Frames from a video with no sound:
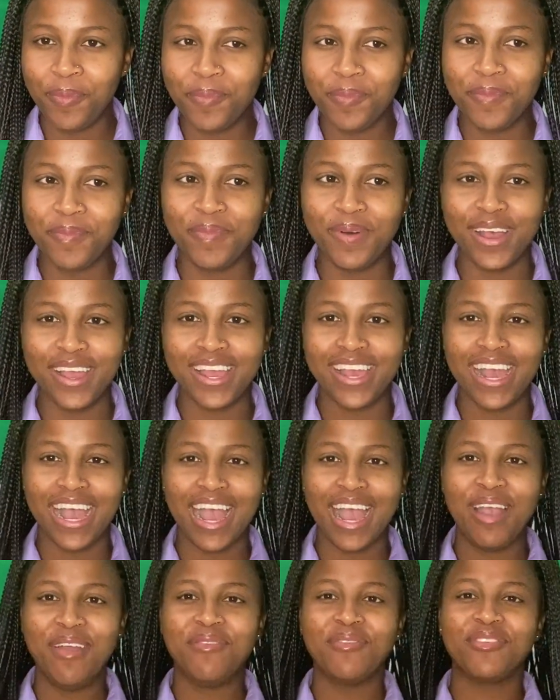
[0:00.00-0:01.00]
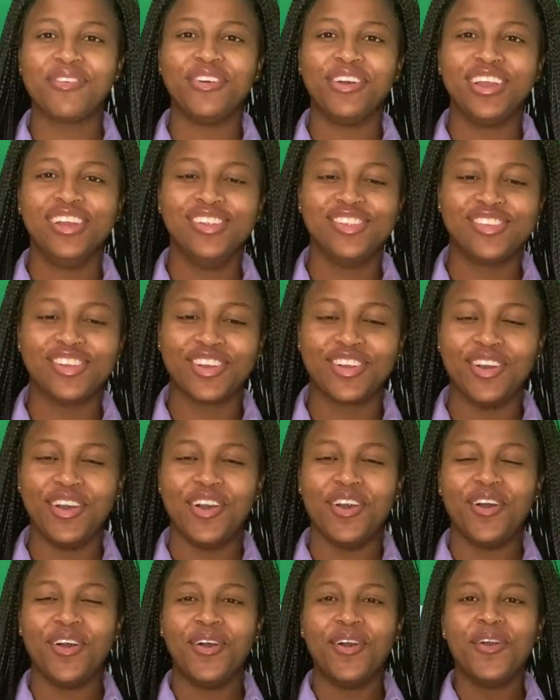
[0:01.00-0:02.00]
but I'm going to
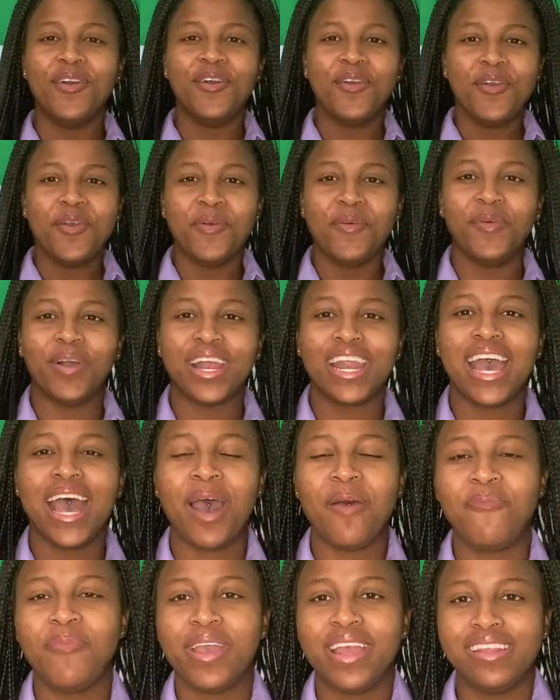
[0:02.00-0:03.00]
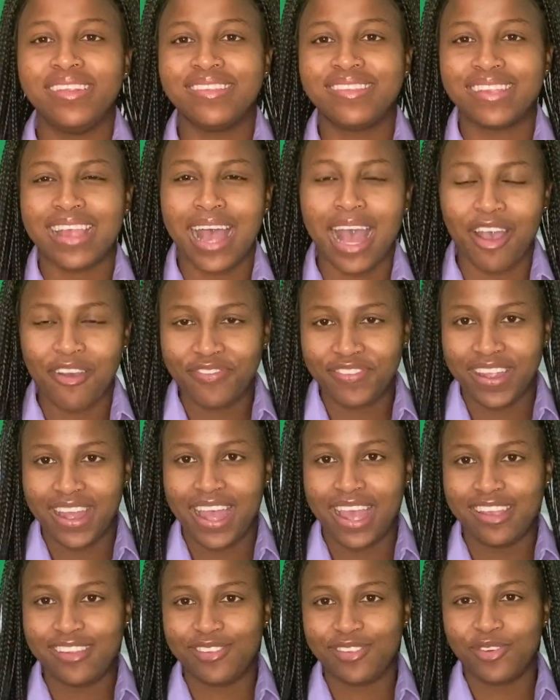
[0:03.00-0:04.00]
go what happens after high
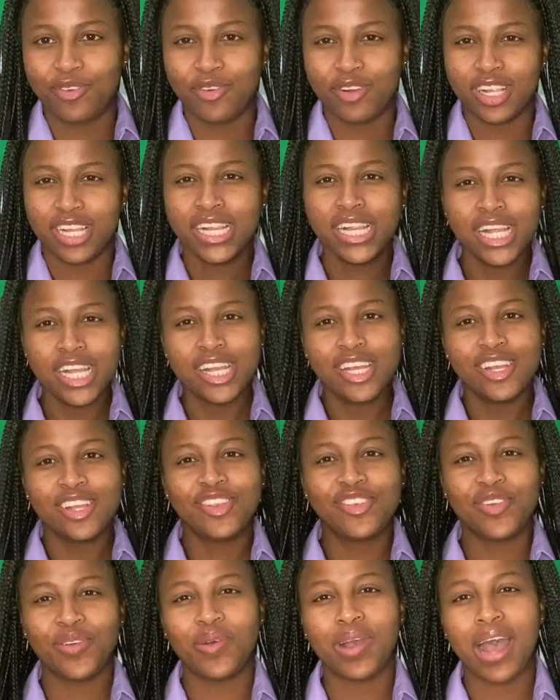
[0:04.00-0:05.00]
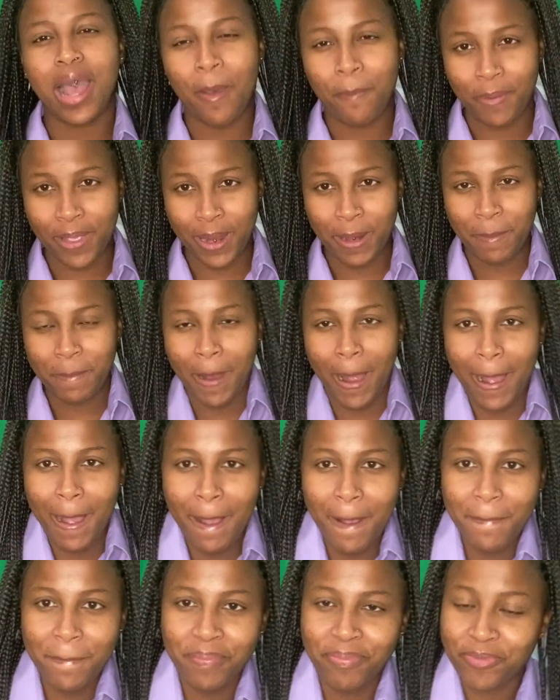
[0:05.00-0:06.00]
school to what happened,
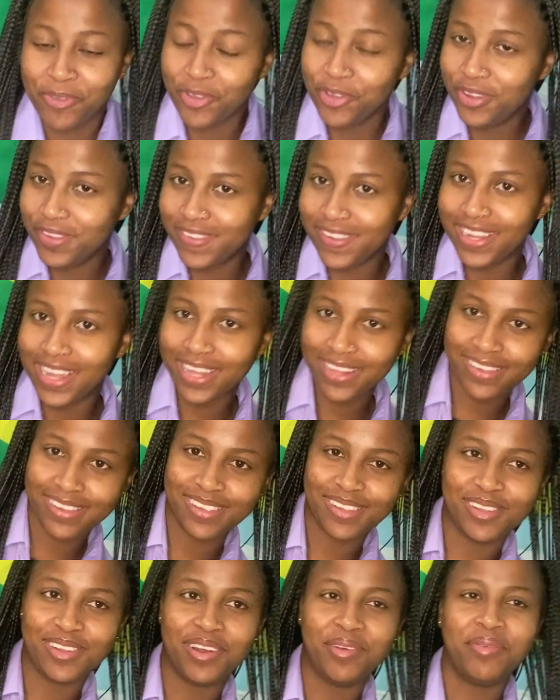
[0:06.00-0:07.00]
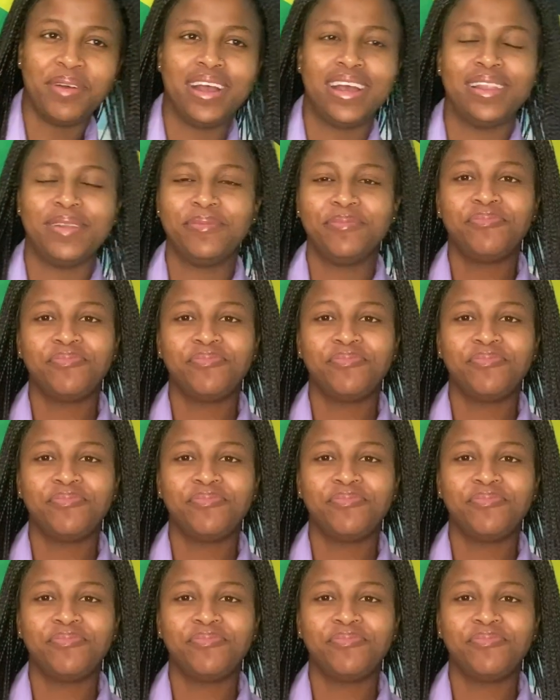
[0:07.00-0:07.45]
want to see that? No, man.